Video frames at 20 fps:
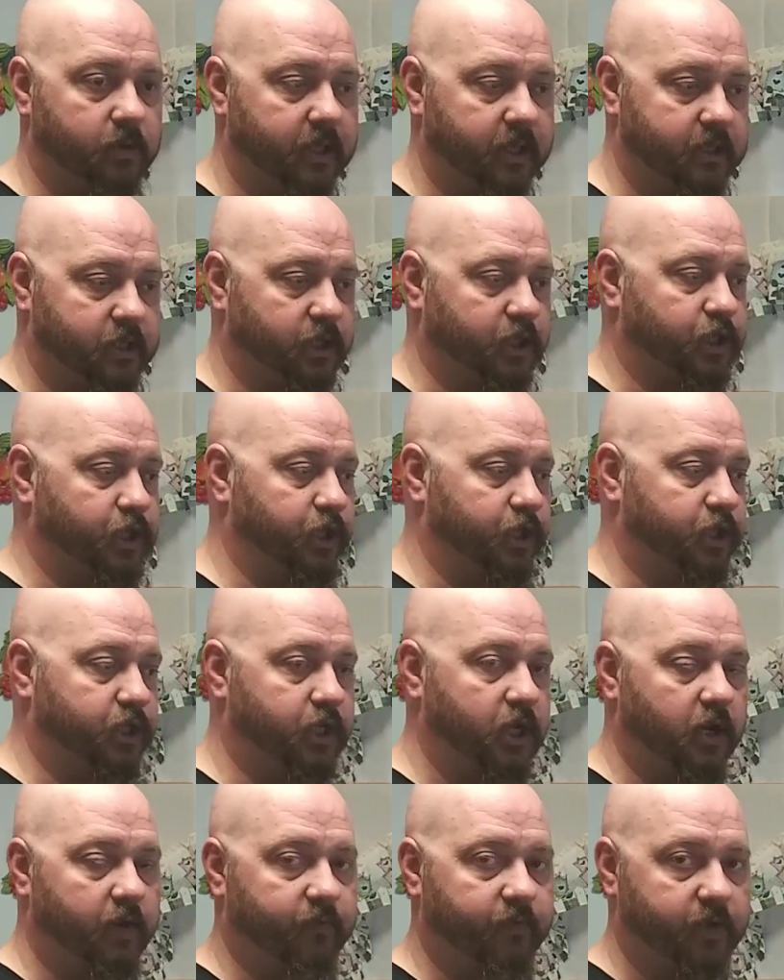gets a good
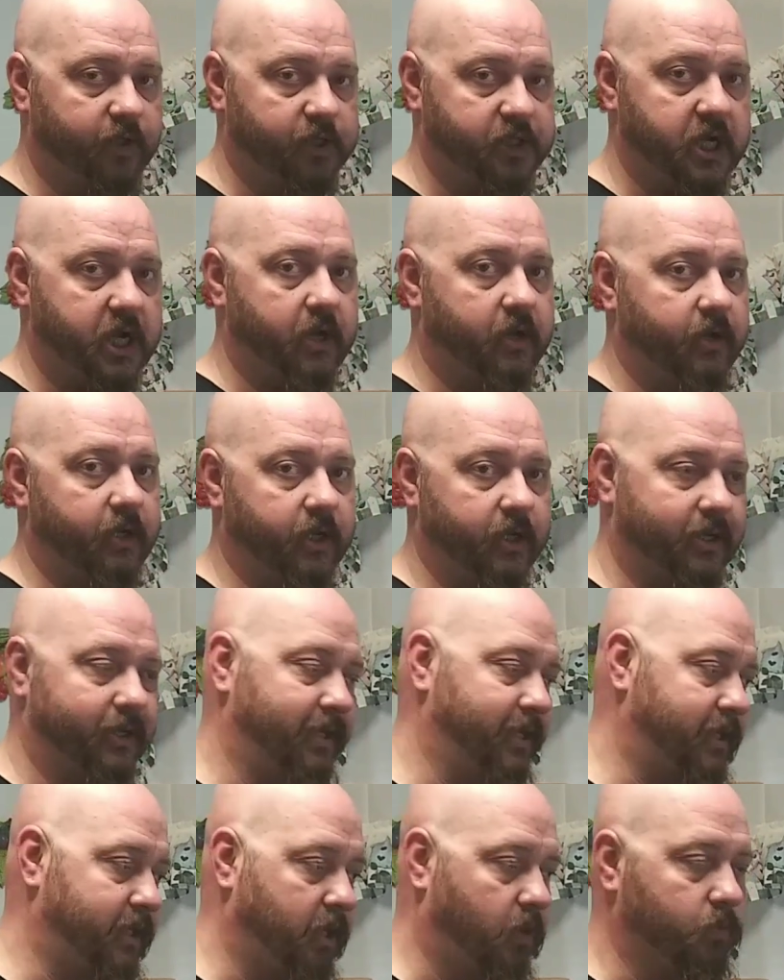coverage area
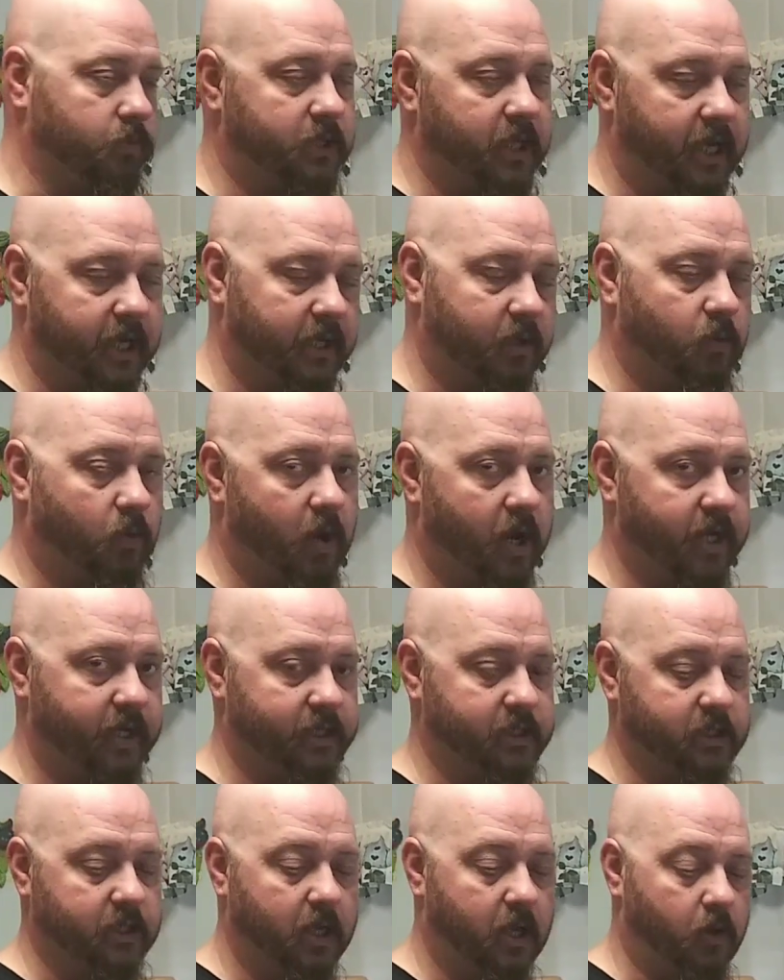and it don't take quite
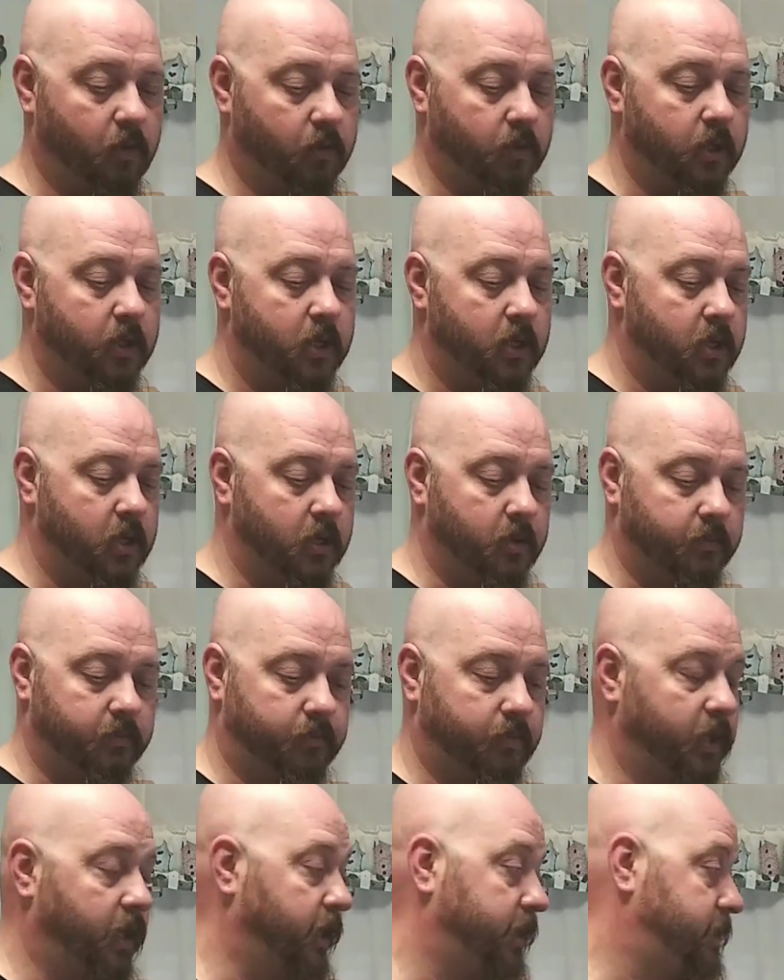as long.
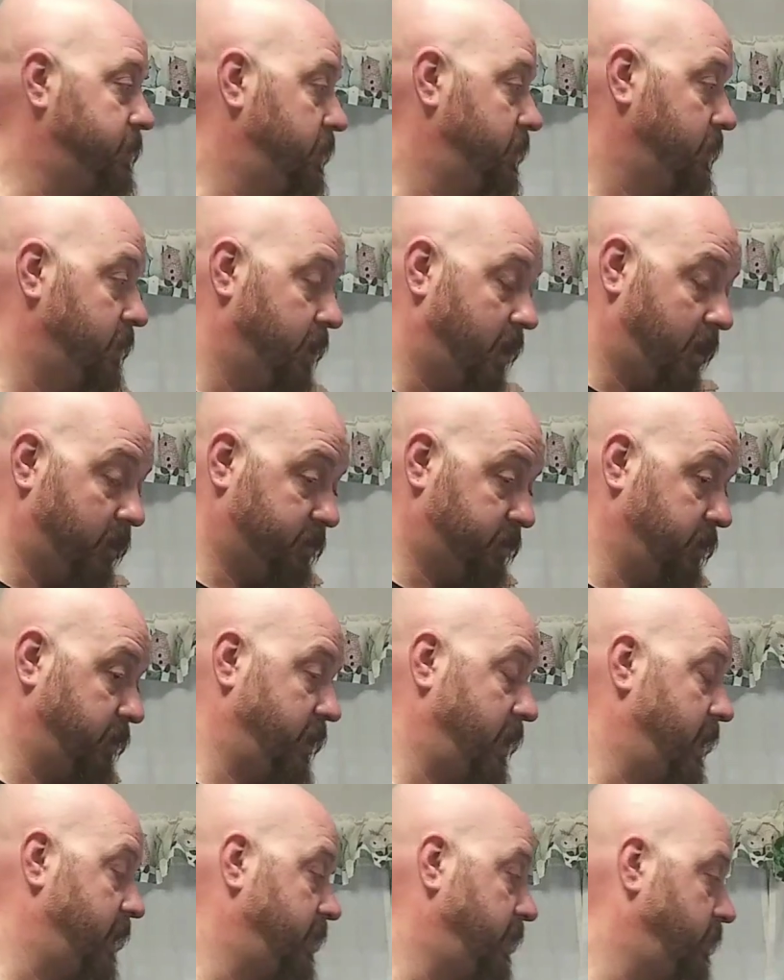But I'll show
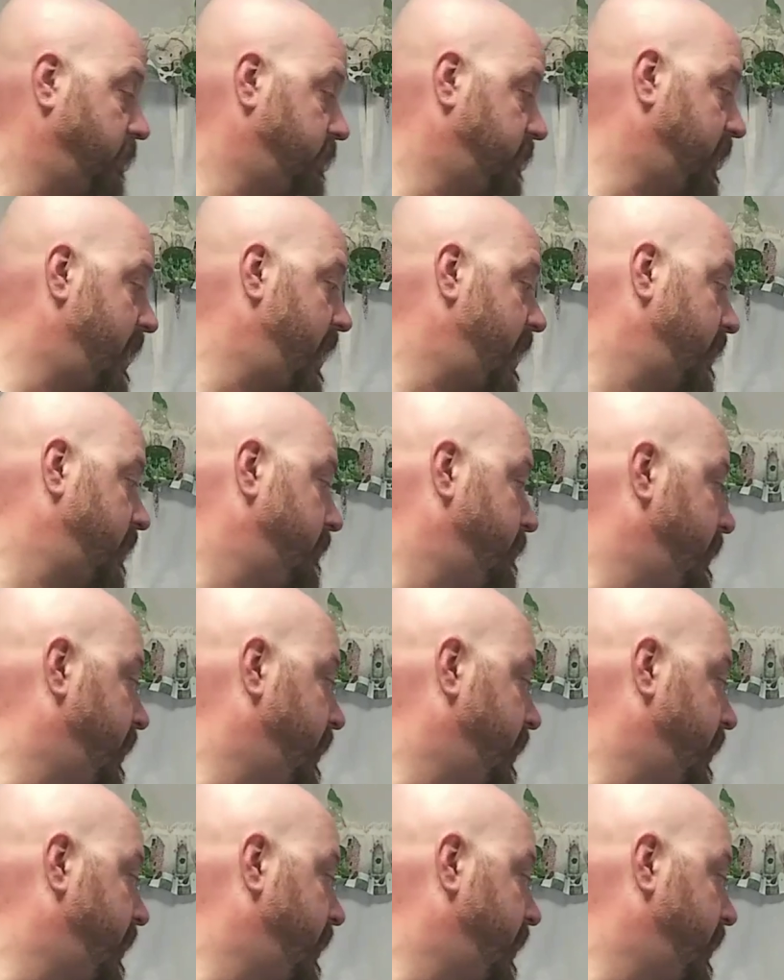you how to use that